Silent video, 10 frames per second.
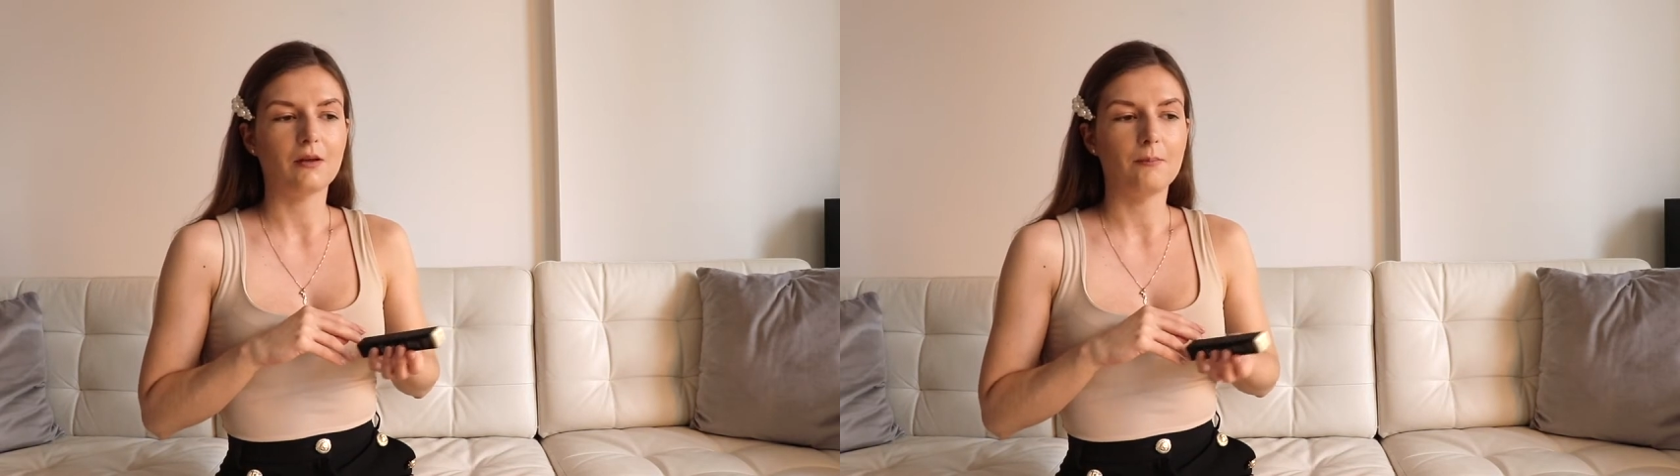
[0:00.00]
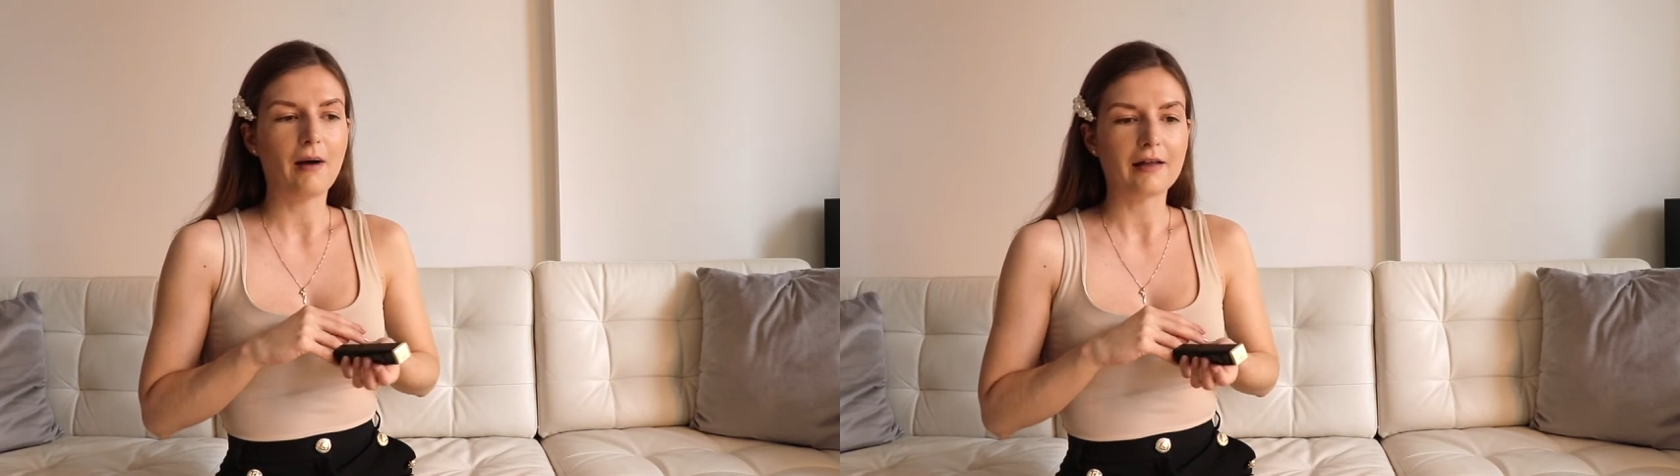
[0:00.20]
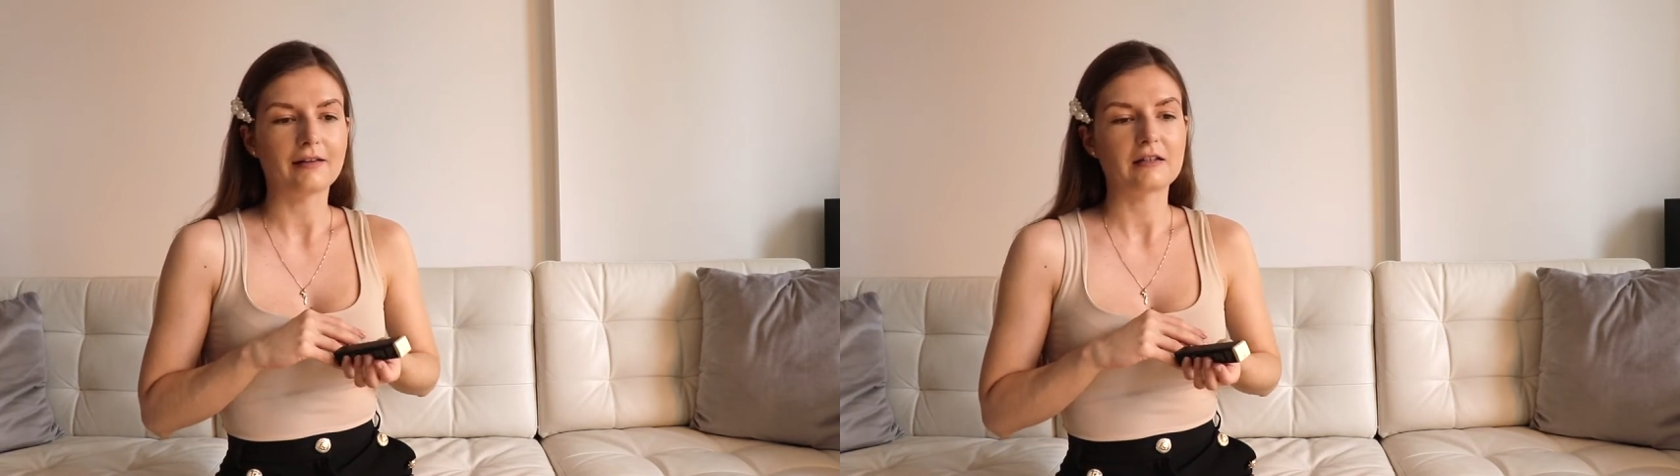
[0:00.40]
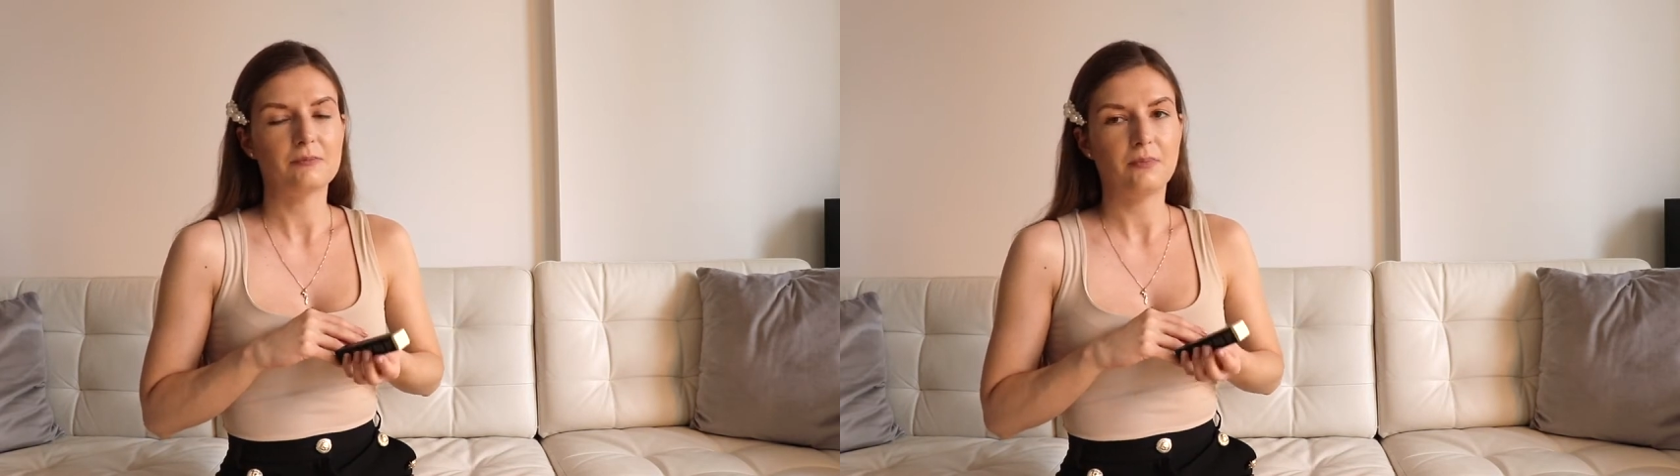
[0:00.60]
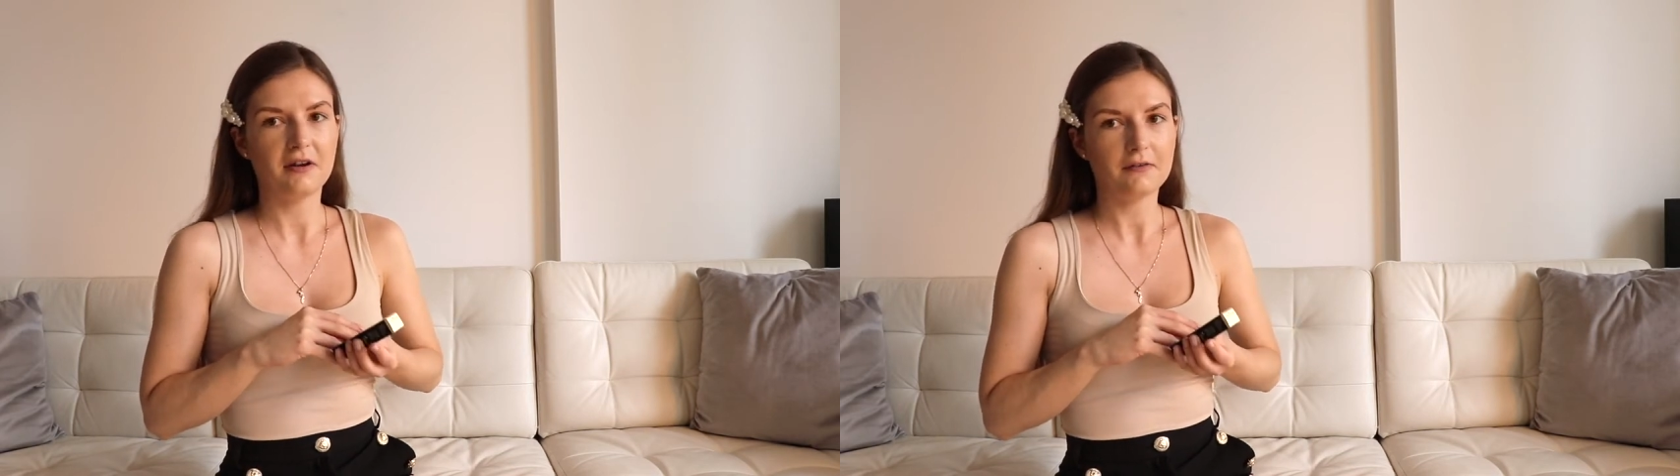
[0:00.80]
bad
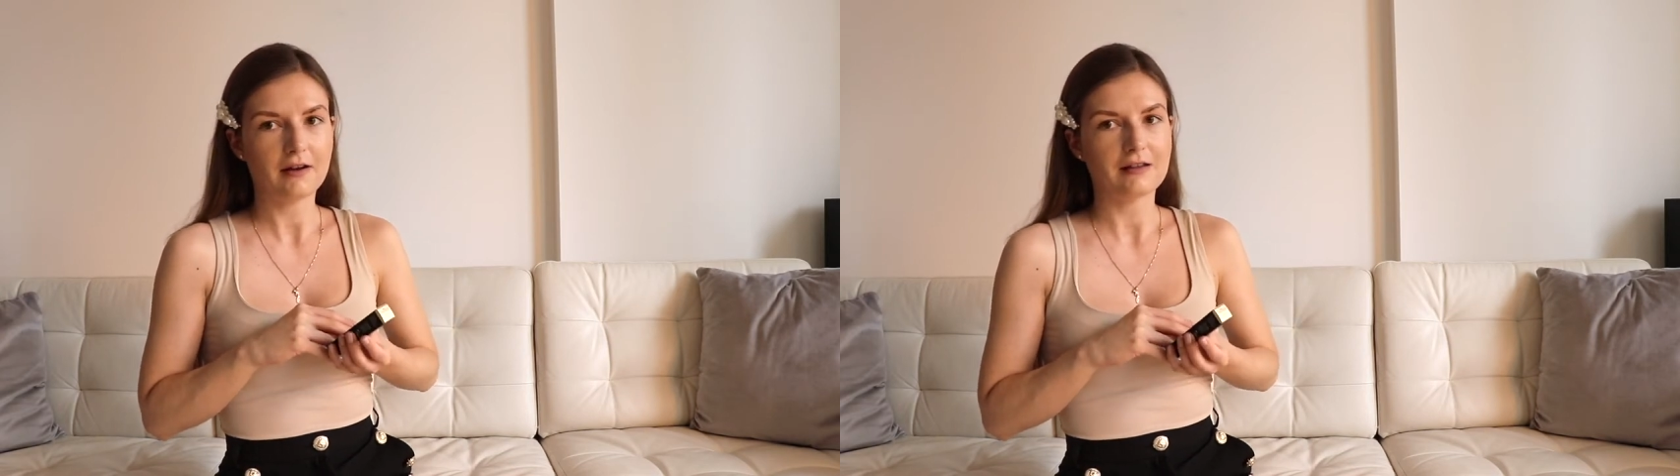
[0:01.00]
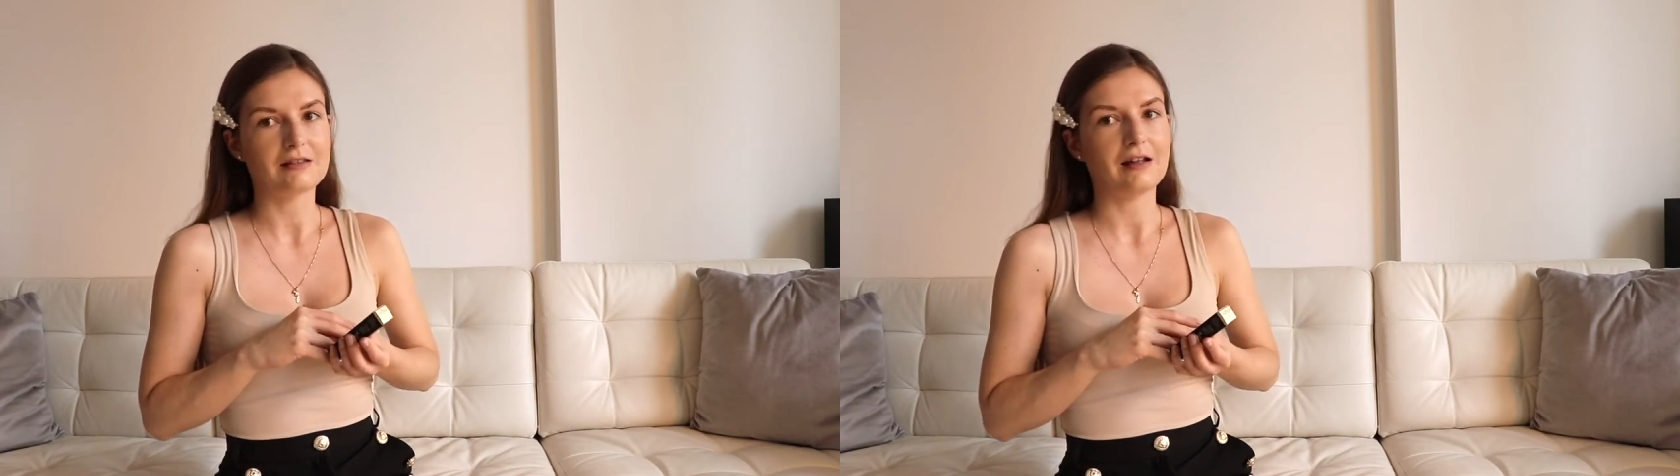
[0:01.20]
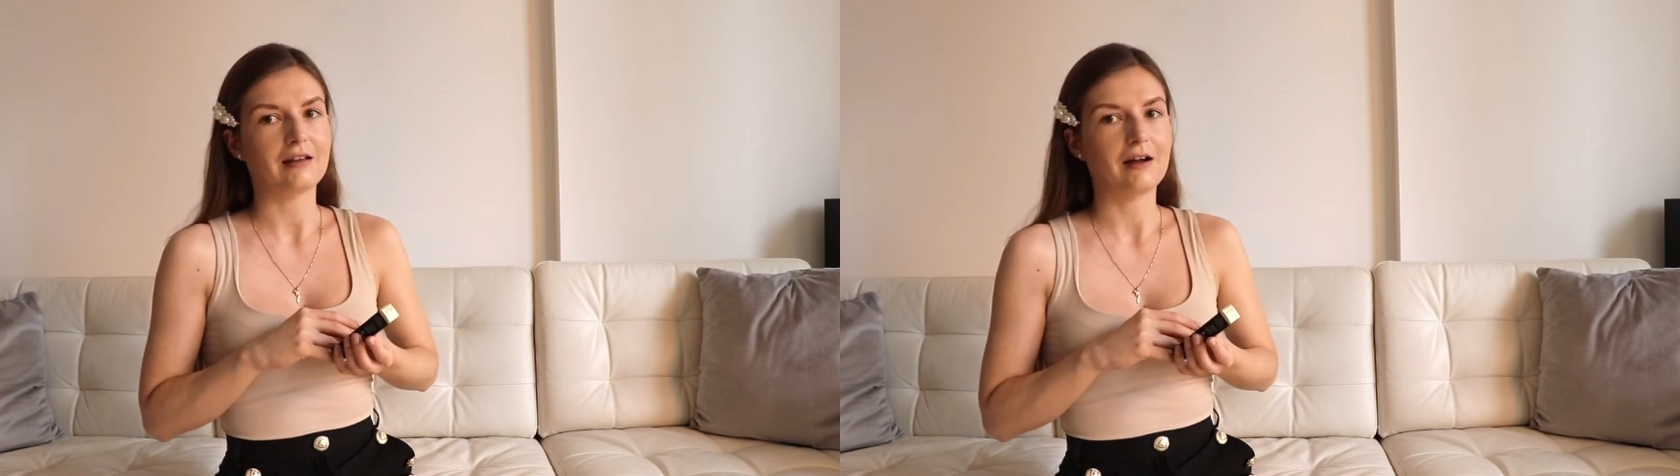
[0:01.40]
experience that